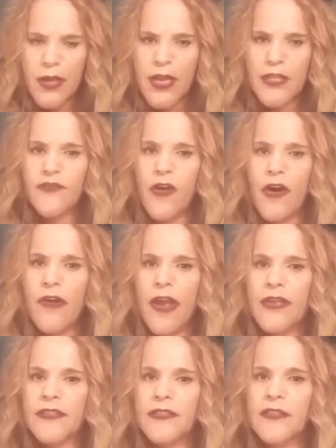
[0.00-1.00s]
As far
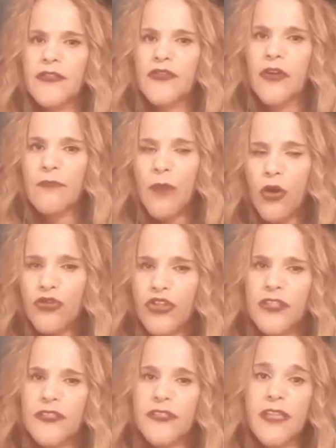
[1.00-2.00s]
as your
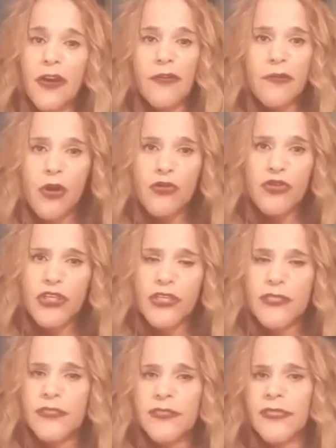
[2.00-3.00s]
emotions, their
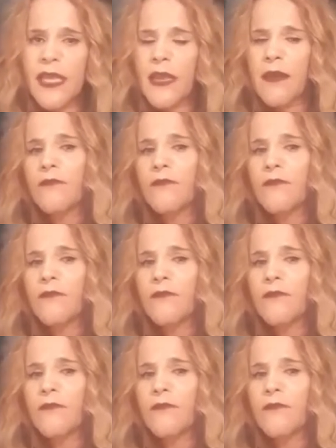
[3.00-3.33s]
emotions,